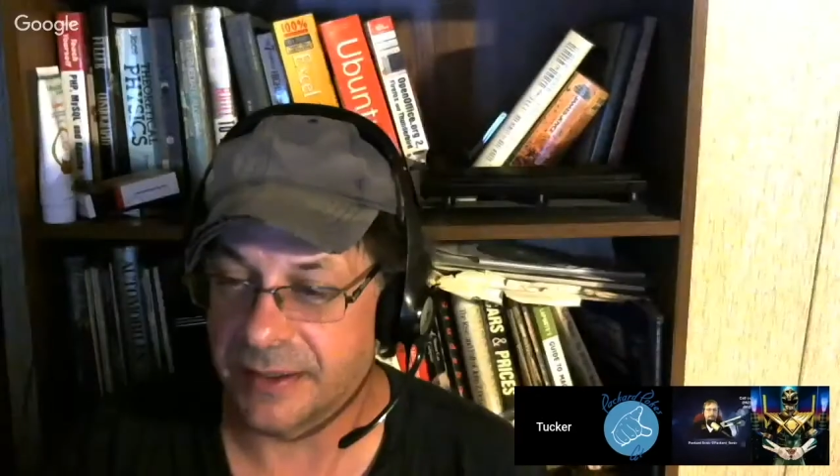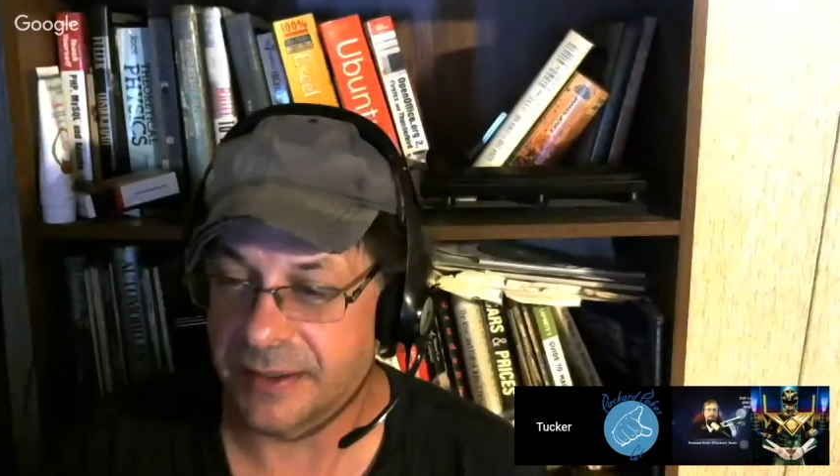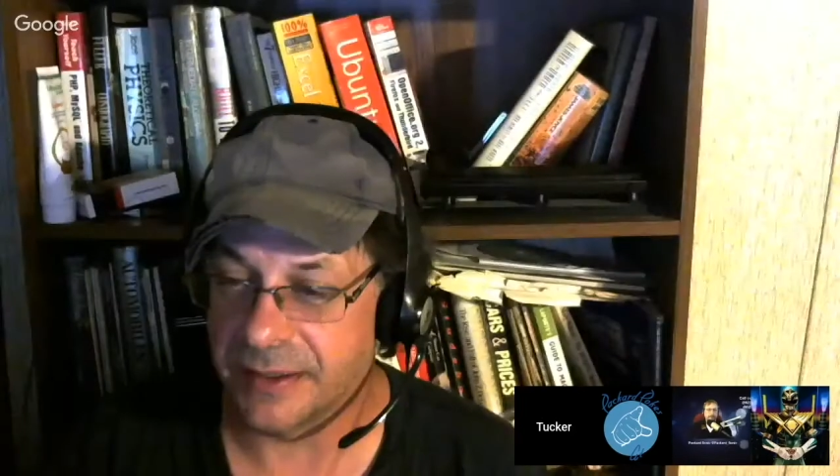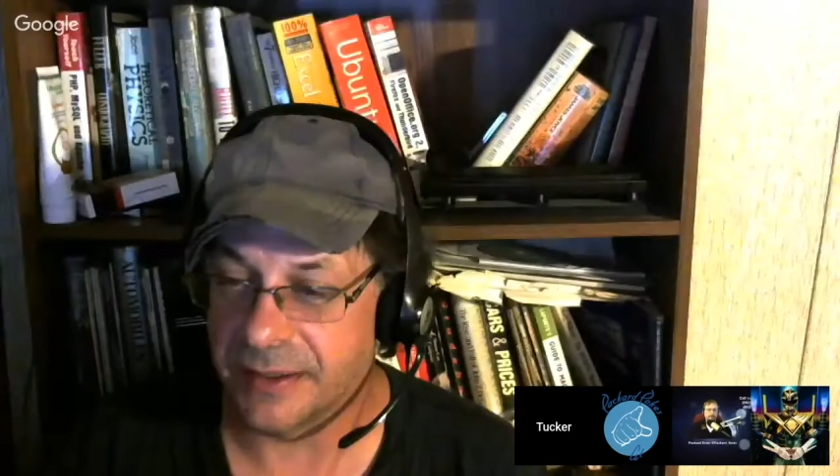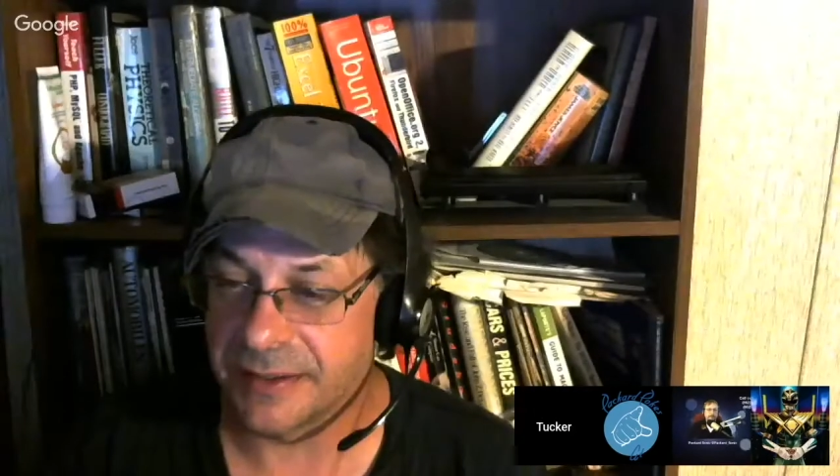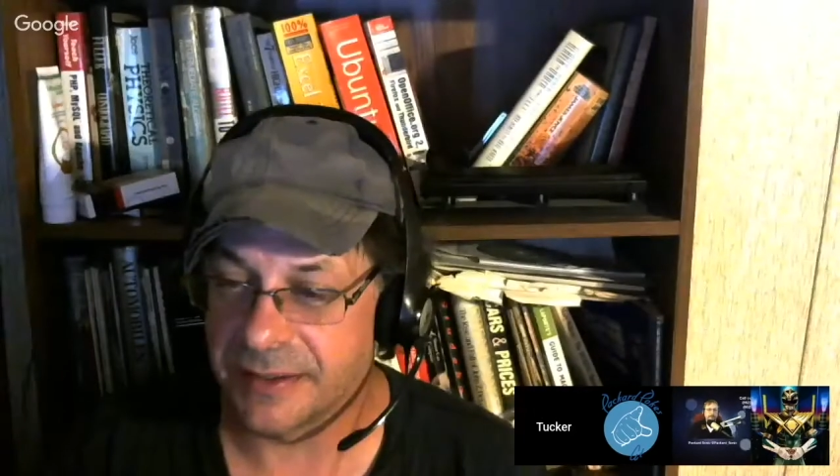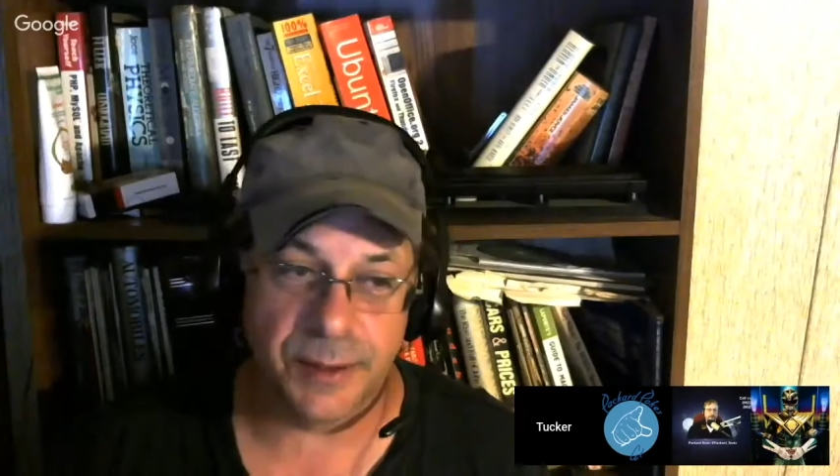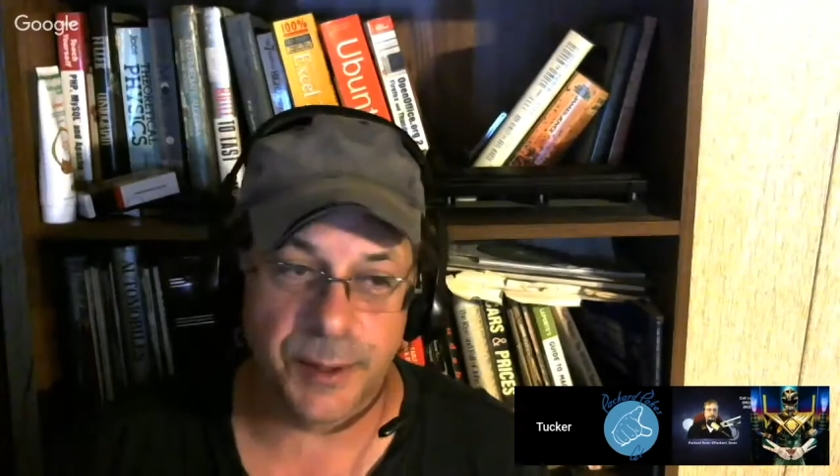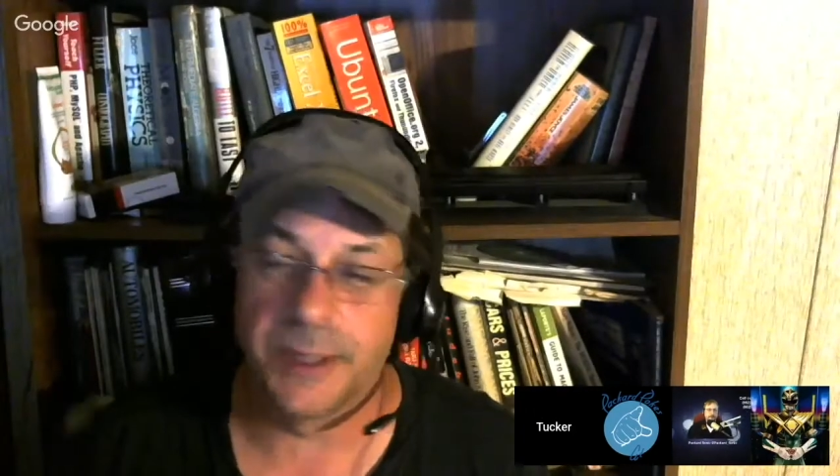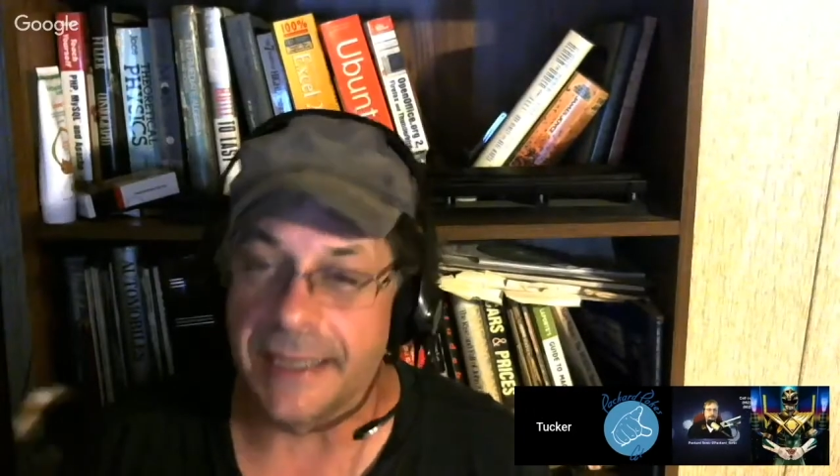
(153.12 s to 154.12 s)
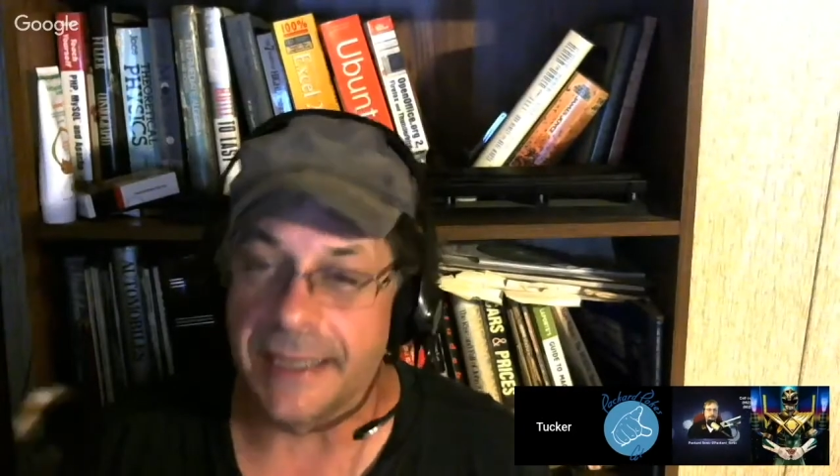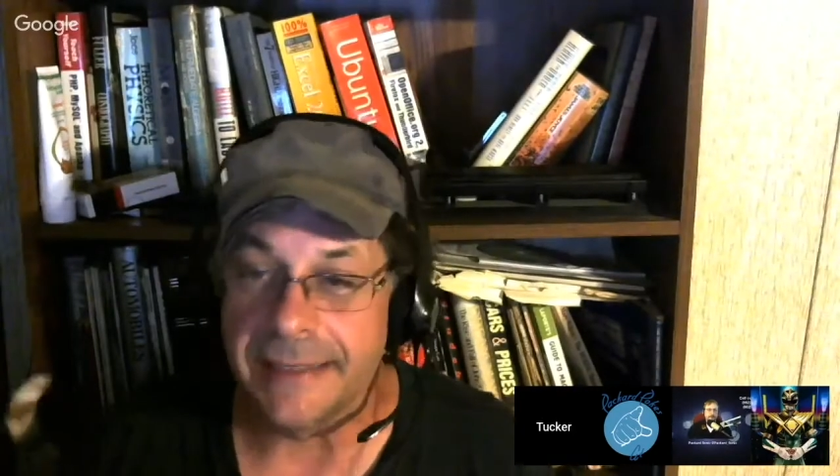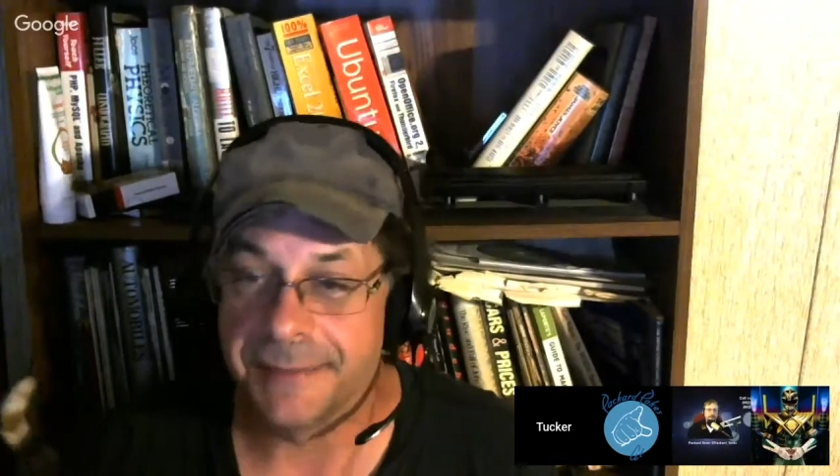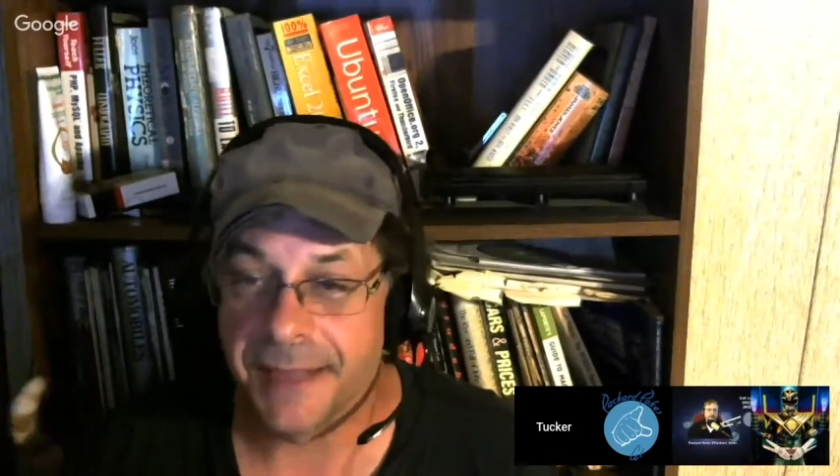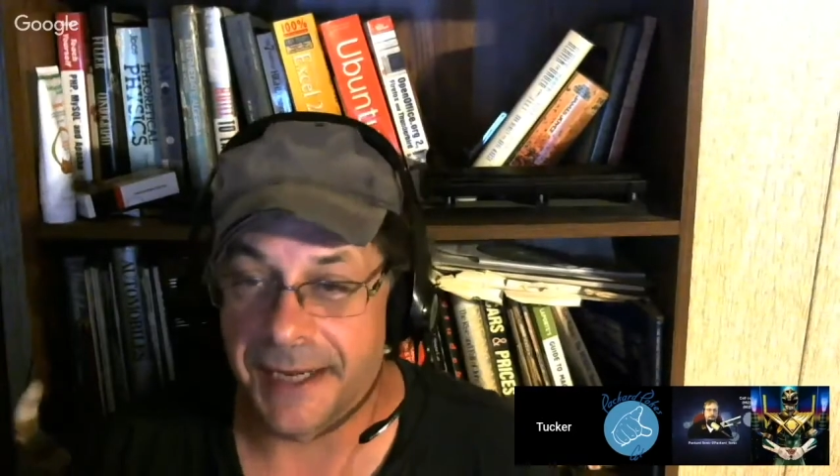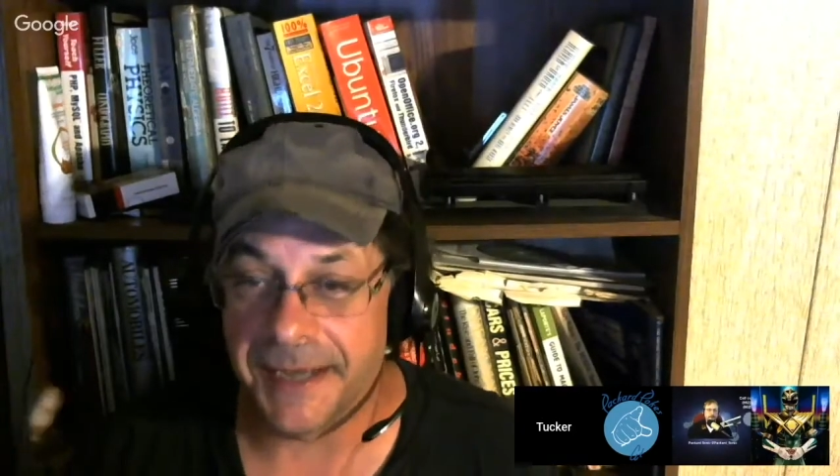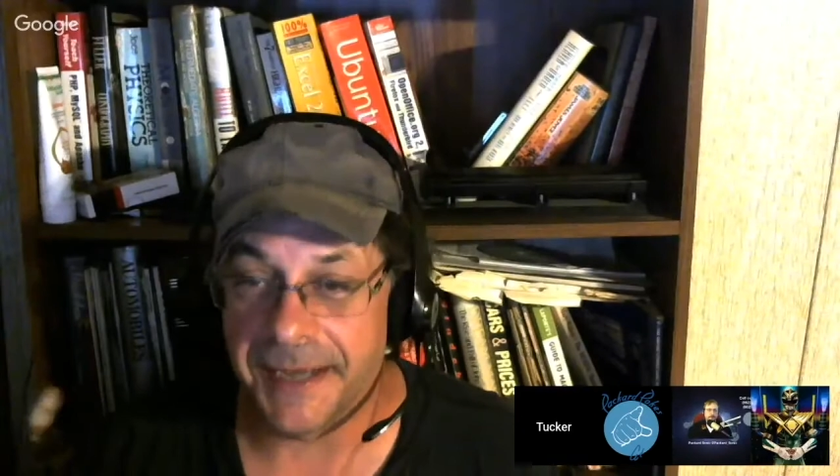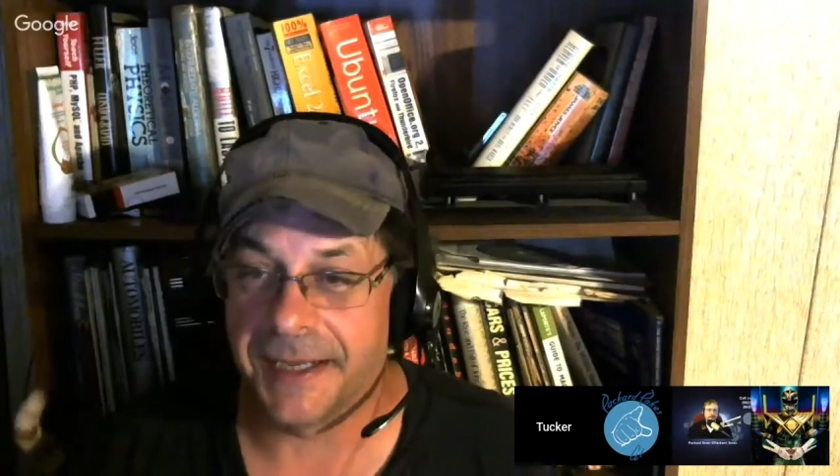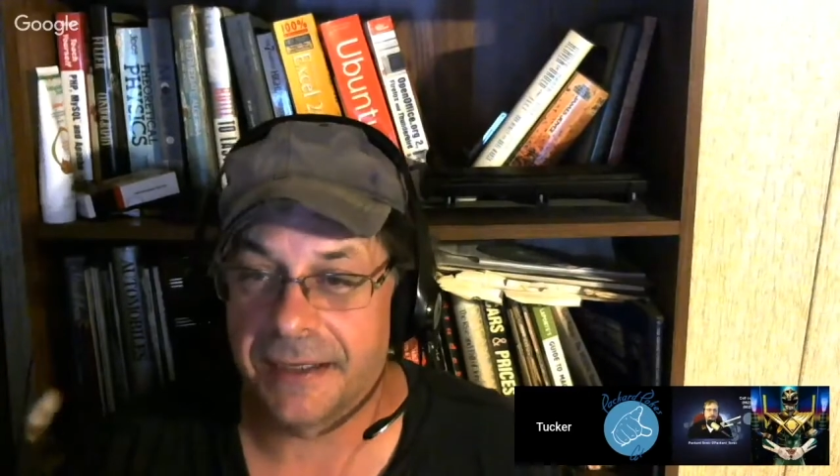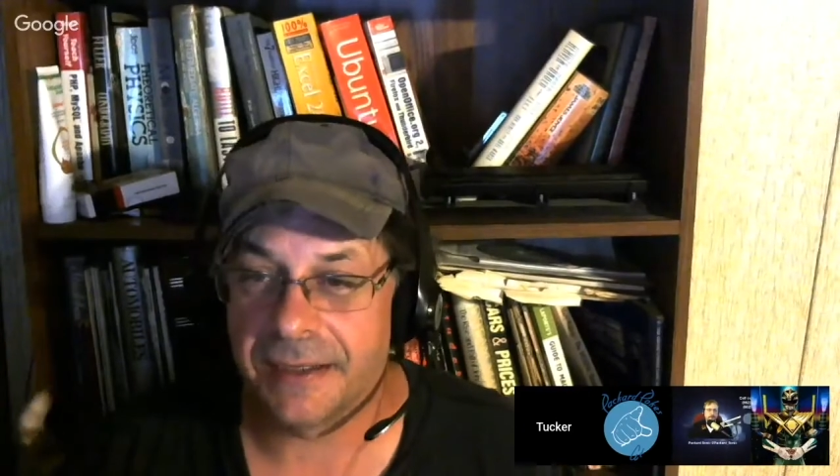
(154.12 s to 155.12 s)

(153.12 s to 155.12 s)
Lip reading: he's clearly an idiot,